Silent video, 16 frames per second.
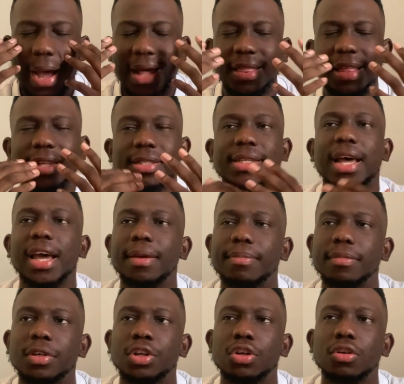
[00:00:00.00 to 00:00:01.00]
at that
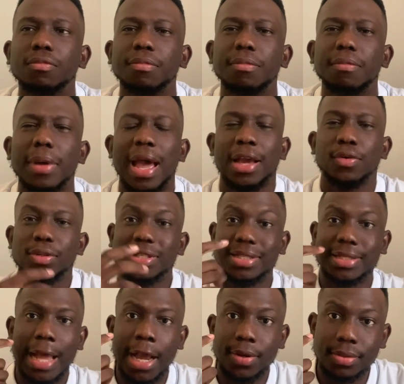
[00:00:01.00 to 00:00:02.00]
time, you know, I
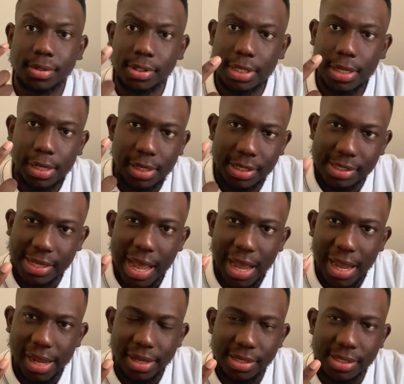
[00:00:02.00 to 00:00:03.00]
could see in his
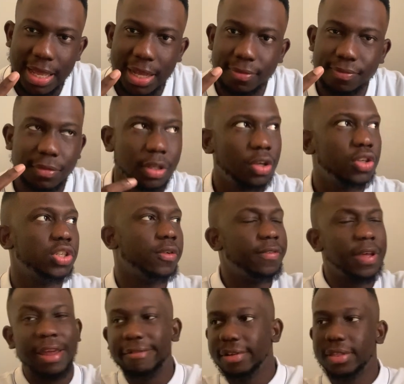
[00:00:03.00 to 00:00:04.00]
eyes that because
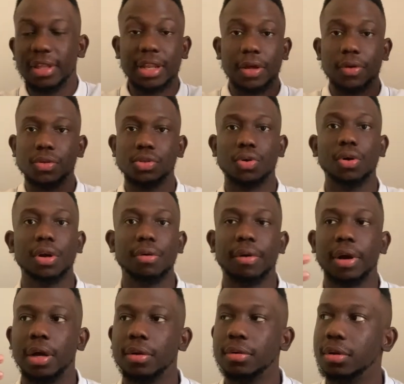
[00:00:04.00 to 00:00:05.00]
of everything that was going
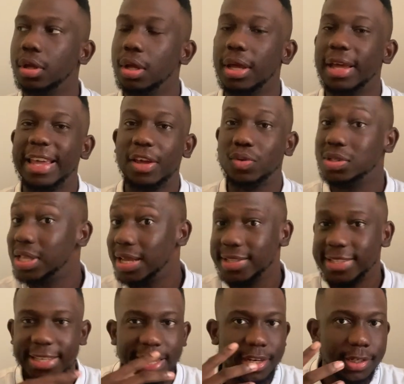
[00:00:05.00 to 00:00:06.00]
around, he was starting
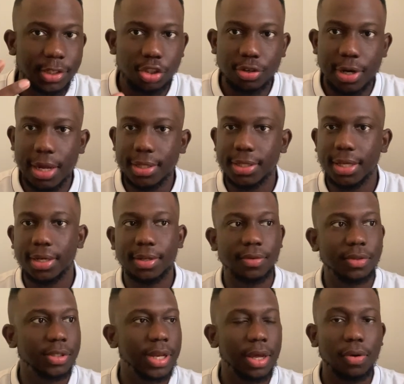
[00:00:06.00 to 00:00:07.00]
to get distracted. He
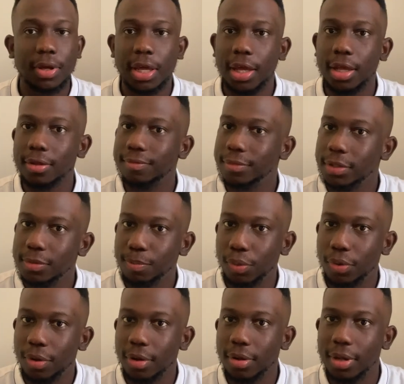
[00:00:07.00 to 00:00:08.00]
was like, okay, this
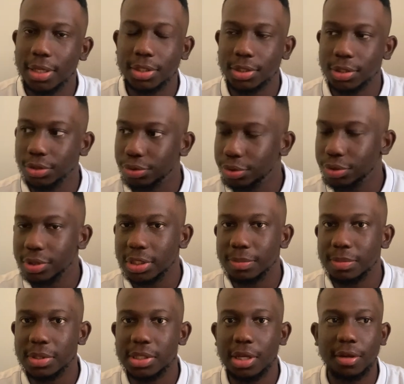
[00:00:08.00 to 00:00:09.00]
boy has introduced
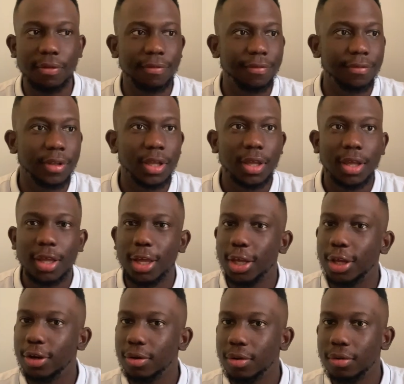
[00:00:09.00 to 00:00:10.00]
himself.
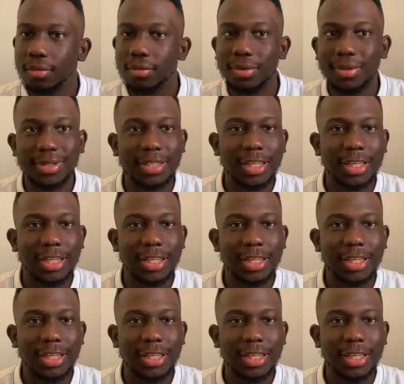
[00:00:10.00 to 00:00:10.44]
You know,